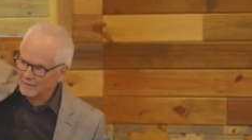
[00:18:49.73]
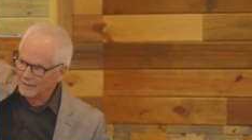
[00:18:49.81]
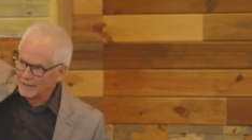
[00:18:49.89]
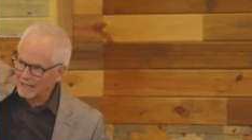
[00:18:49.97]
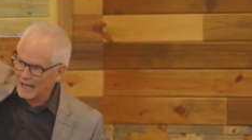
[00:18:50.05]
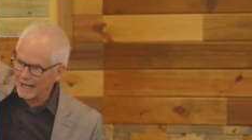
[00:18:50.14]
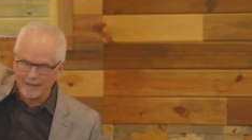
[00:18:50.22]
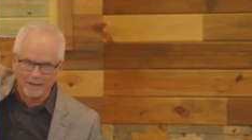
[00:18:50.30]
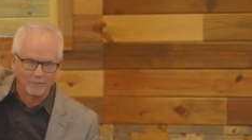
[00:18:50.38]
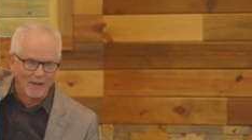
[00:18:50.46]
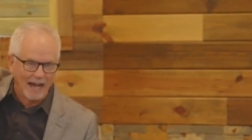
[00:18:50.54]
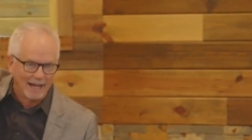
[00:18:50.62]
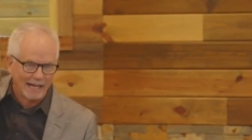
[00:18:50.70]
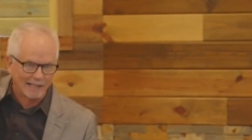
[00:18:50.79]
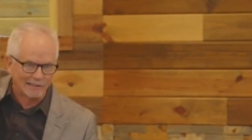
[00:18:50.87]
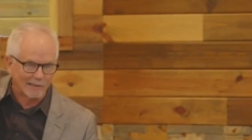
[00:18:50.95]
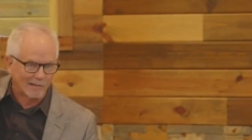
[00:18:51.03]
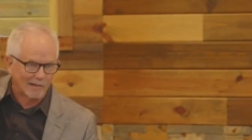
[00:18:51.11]
we kind of in a
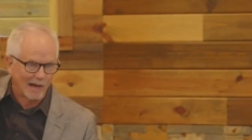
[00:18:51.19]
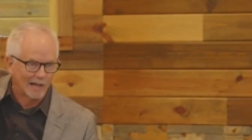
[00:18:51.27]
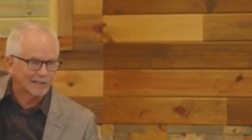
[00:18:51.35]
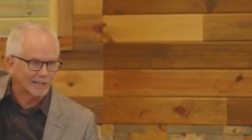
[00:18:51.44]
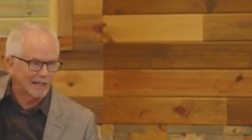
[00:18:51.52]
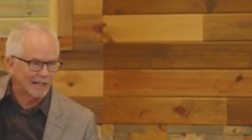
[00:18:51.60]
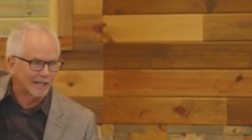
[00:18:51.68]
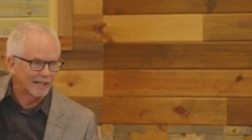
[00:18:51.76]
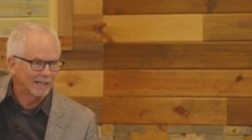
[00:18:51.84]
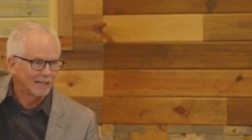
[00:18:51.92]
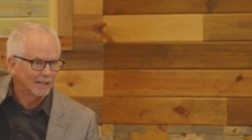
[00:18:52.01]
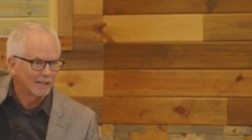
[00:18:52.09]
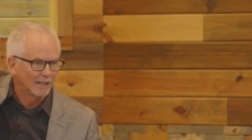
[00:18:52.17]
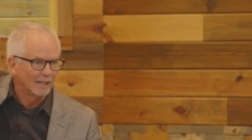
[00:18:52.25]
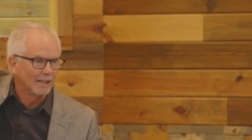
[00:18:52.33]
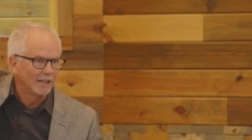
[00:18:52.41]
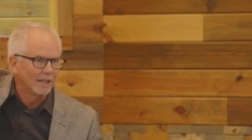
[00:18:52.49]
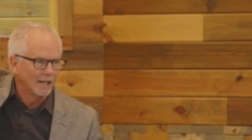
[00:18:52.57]
financial crunch here.
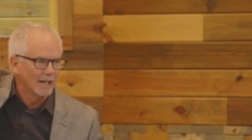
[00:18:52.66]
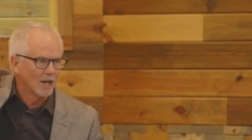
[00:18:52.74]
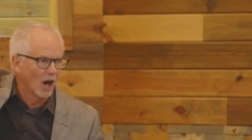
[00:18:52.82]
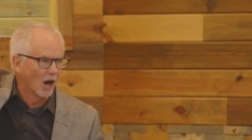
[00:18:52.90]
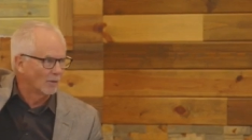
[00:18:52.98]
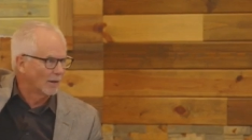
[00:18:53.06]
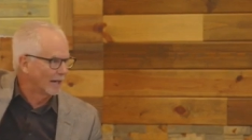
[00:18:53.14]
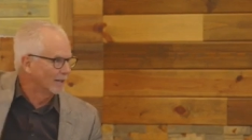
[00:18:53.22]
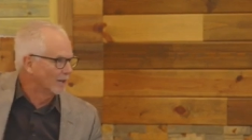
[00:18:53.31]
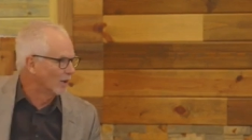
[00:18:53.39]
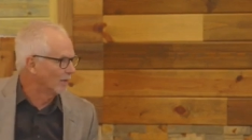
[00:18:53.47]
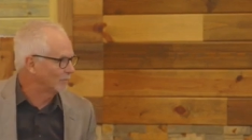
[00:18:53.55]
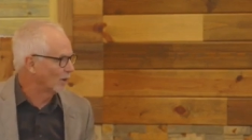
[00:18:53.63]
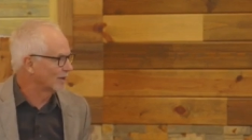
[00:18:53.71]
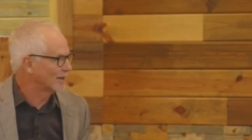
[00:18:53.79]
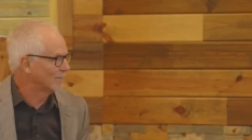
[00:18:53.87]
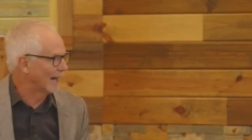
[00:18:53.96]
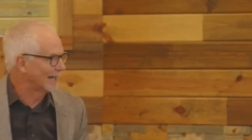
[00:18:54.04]
He already knew it before
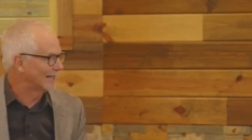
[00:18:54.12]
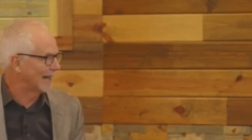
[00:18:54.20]
you made